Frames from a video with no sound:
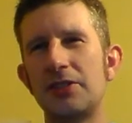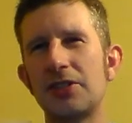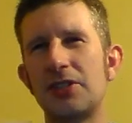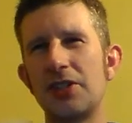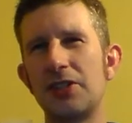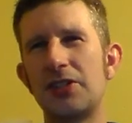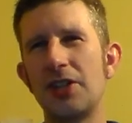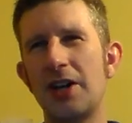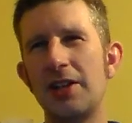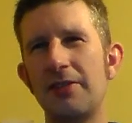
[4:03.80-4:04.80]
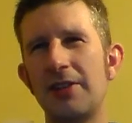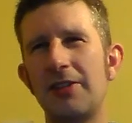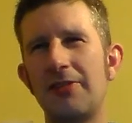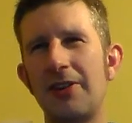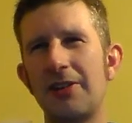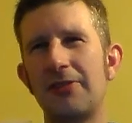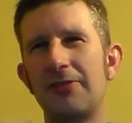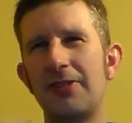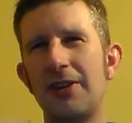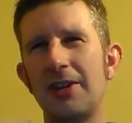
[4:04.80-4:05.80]
Just at the start, very
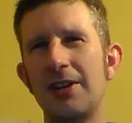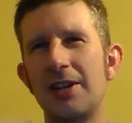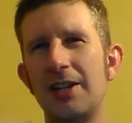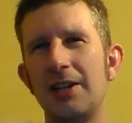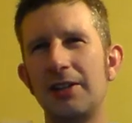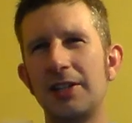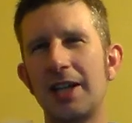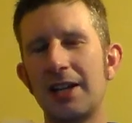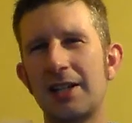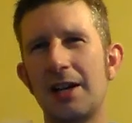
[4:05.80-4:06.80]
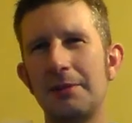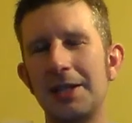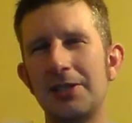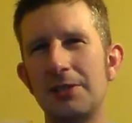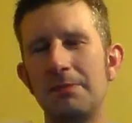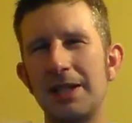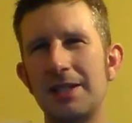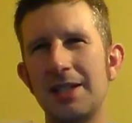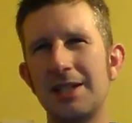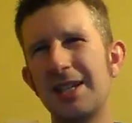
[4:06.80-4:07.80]
very early on, you get carbonation and
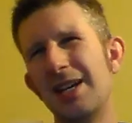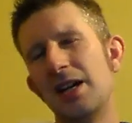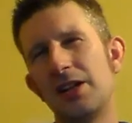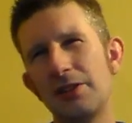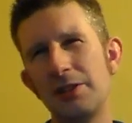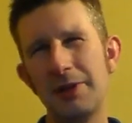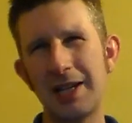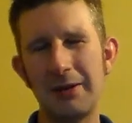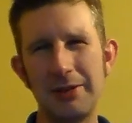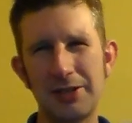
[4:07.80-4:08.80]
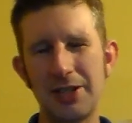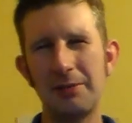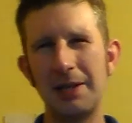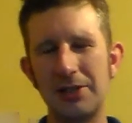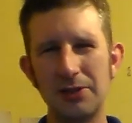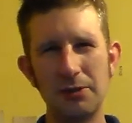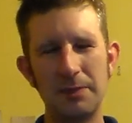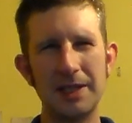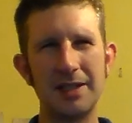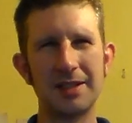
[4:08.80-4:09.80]
bitterness. I'm trying to work out this carbonation
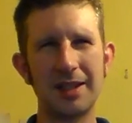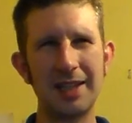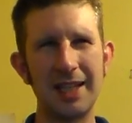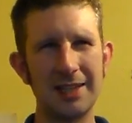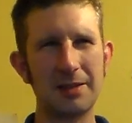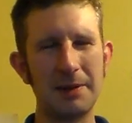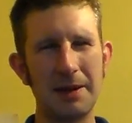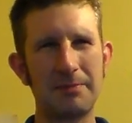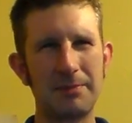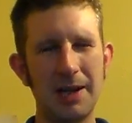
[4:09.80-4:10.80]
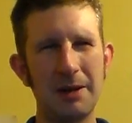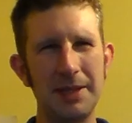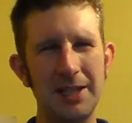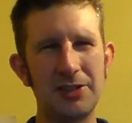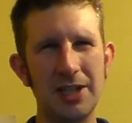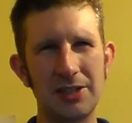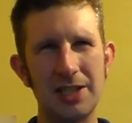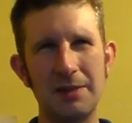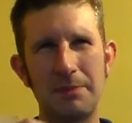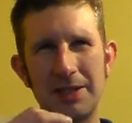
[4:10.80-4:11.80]
or bitterness. I think it is a bit of carbonation
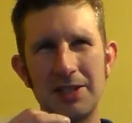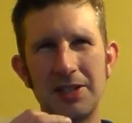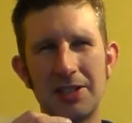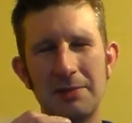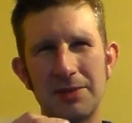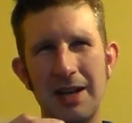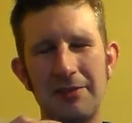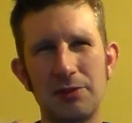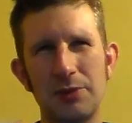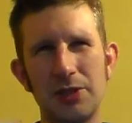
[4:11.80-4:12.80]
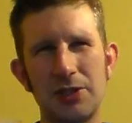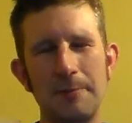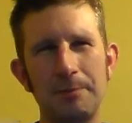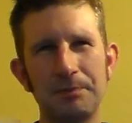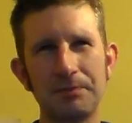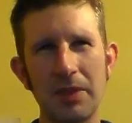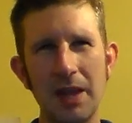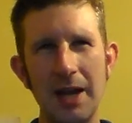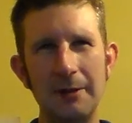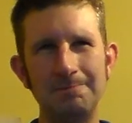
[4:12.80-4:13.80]
actually. The bitterness comes afterwards,
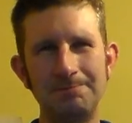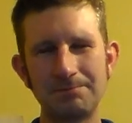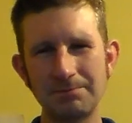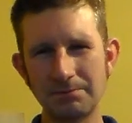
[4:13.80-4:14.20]
but